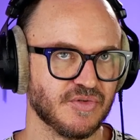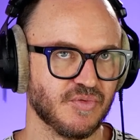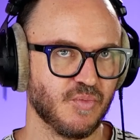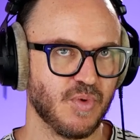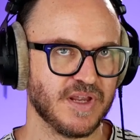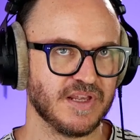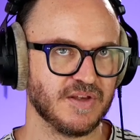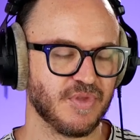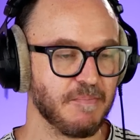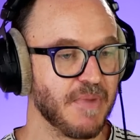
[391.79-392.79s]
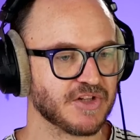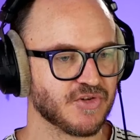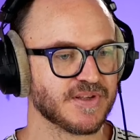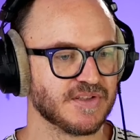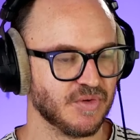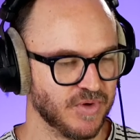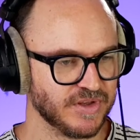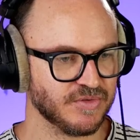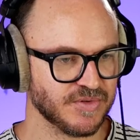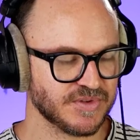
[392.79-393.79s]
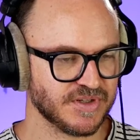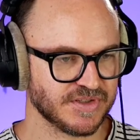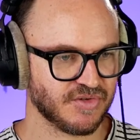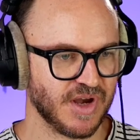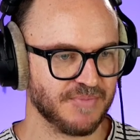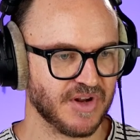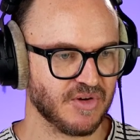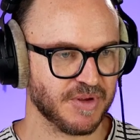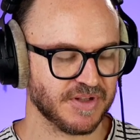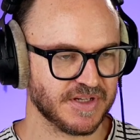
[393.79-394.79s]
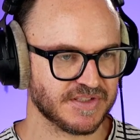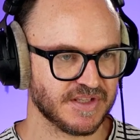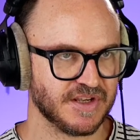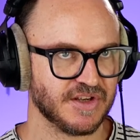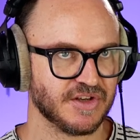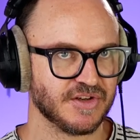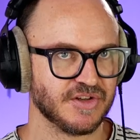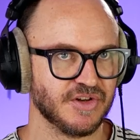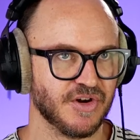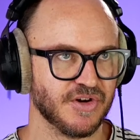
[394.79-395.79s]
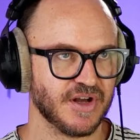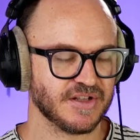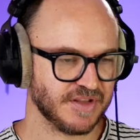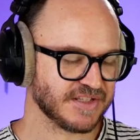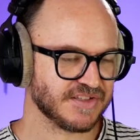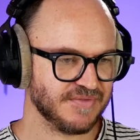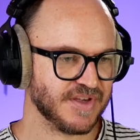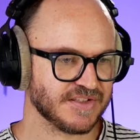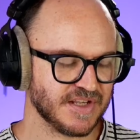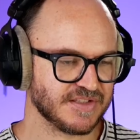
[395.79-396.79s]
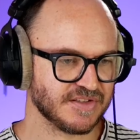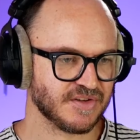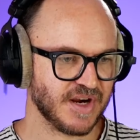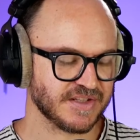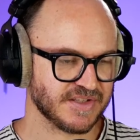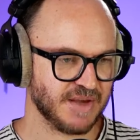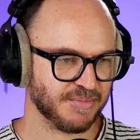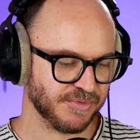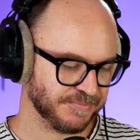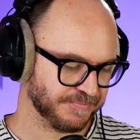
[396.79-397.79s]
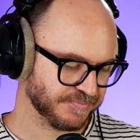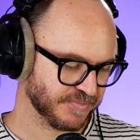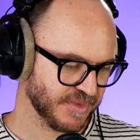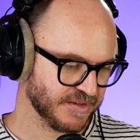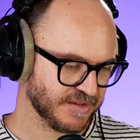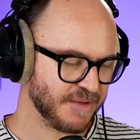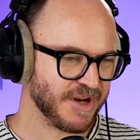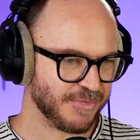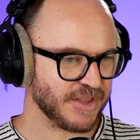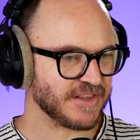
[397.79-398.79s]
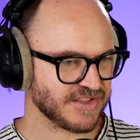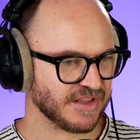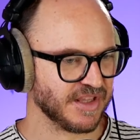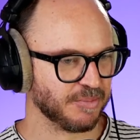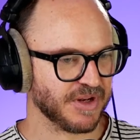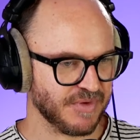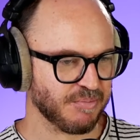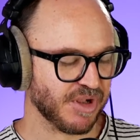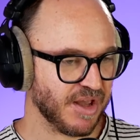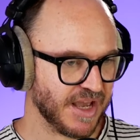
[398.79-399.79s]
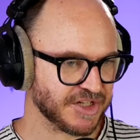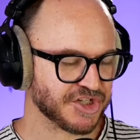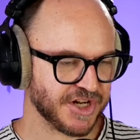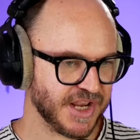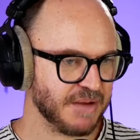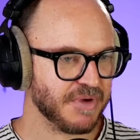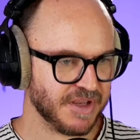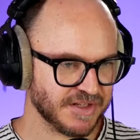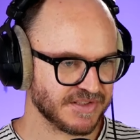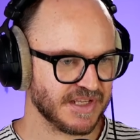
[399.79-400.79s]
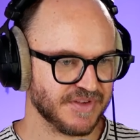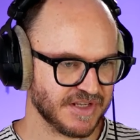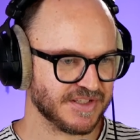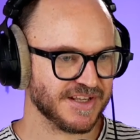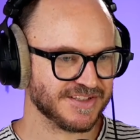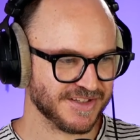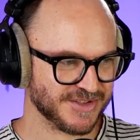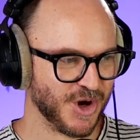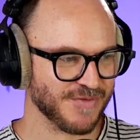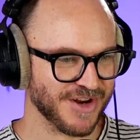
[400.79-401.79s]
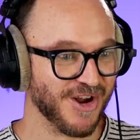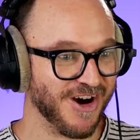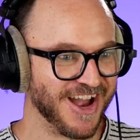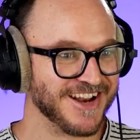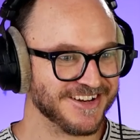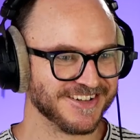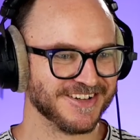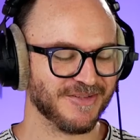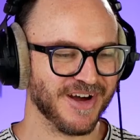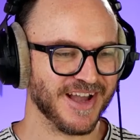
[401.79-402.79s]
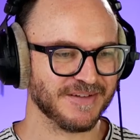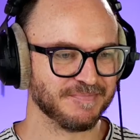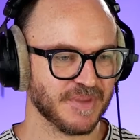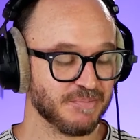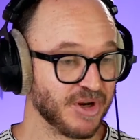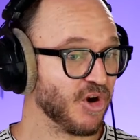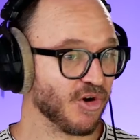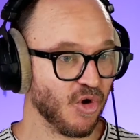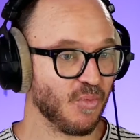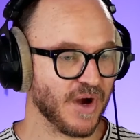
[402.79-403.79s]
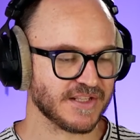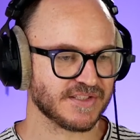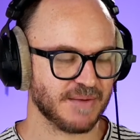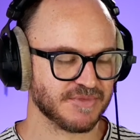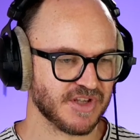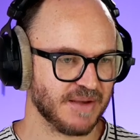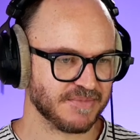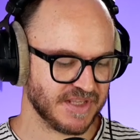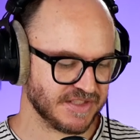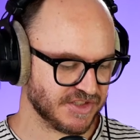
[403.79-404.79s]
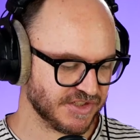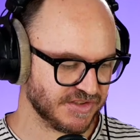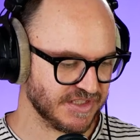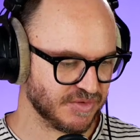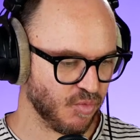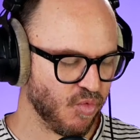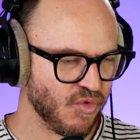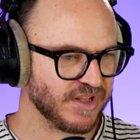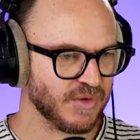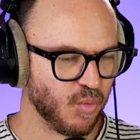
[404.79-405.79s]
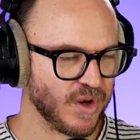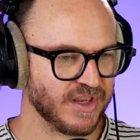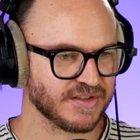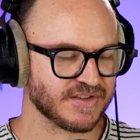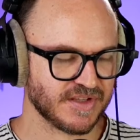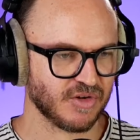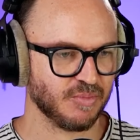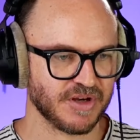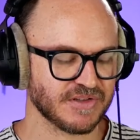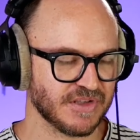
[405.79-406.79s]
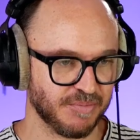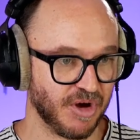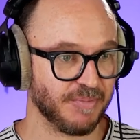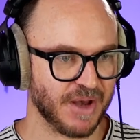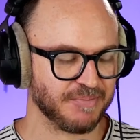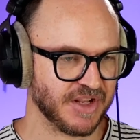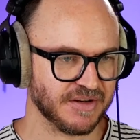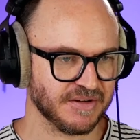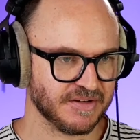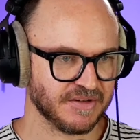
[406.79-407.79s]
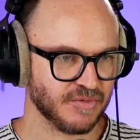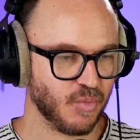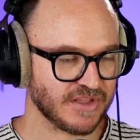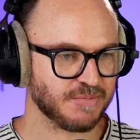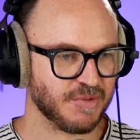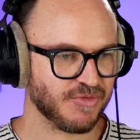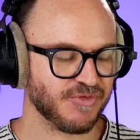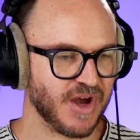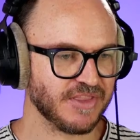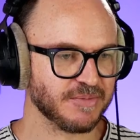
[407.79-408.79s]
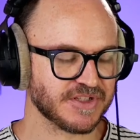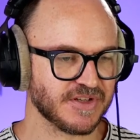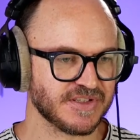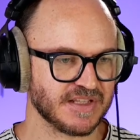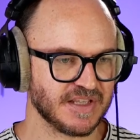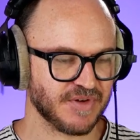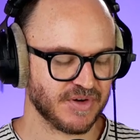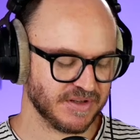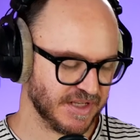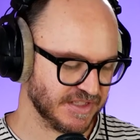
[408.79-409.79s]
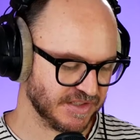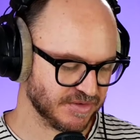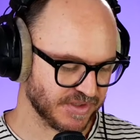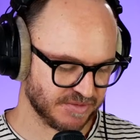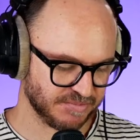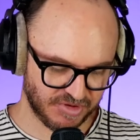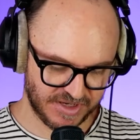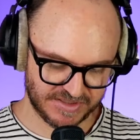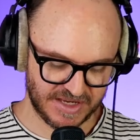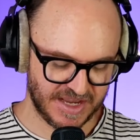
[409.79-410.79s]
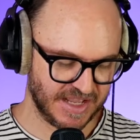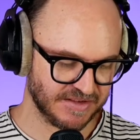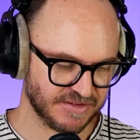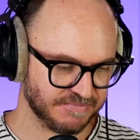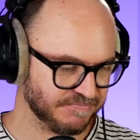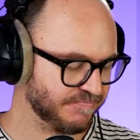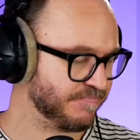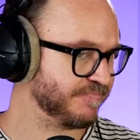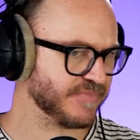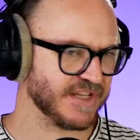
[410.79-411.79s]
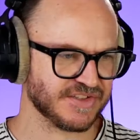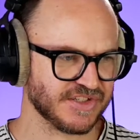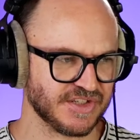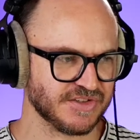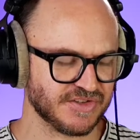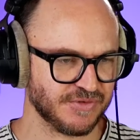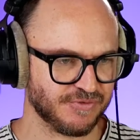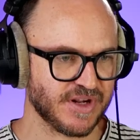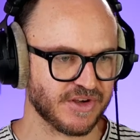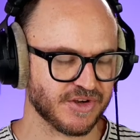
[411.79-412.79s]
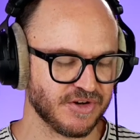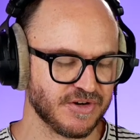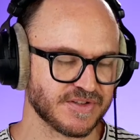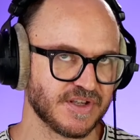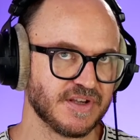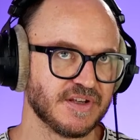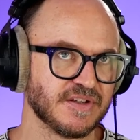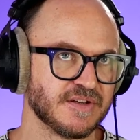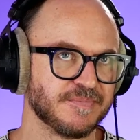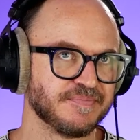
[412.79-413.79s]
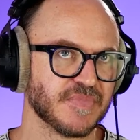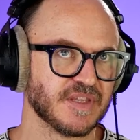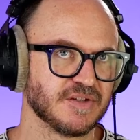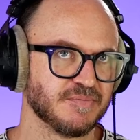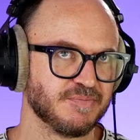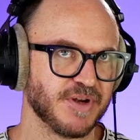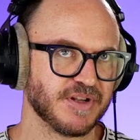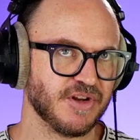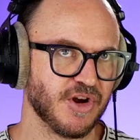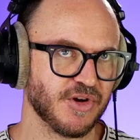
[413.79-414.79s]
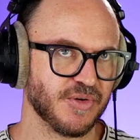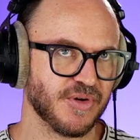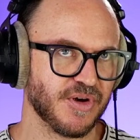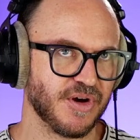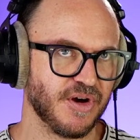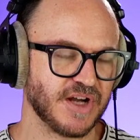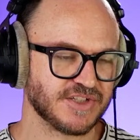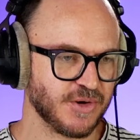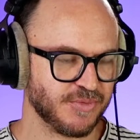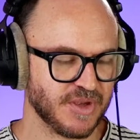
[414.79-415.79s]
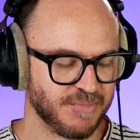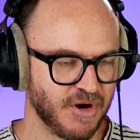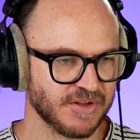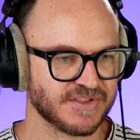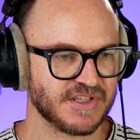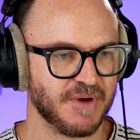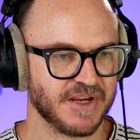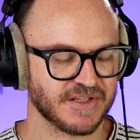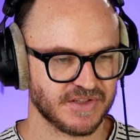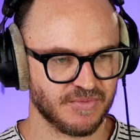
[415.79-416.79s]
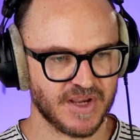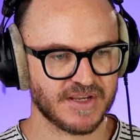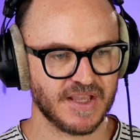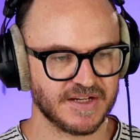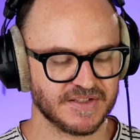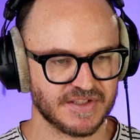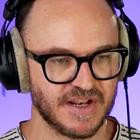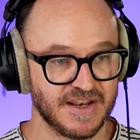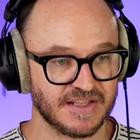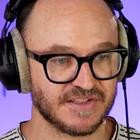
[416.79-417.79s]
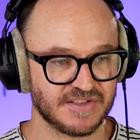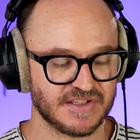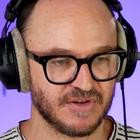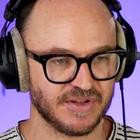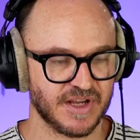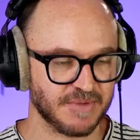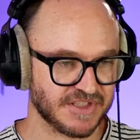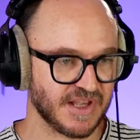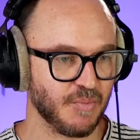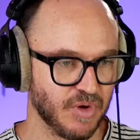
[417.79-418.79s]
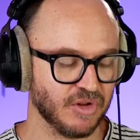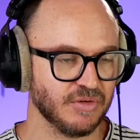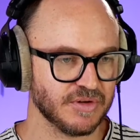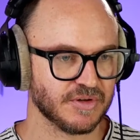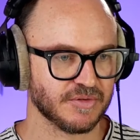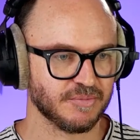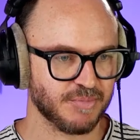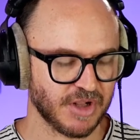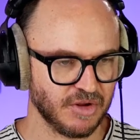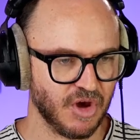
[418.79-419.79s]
the metrics that we use to describe vulnerabilities, like CVSS is a great example. I mean, I think there's a little bit of implied shame in a CVSS that's over 9, right? But not always. Sometimes there's just these really weird, subtle bugs that pop up that once people find them, it turns out they're very easy to exploit, and it's just a sort of freak occurrence. But, I don't think policymakers and regulators necessarily, I mean, some will, but a lot